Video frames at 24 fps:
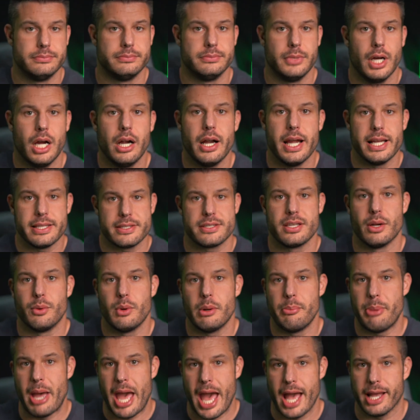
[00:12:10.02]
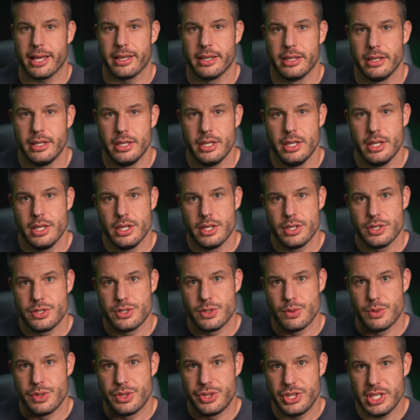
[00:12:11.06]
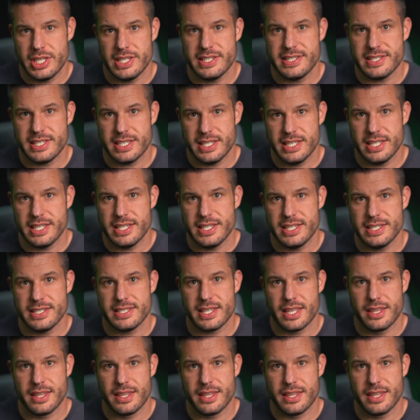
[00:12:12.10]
All right, so we're back. So this is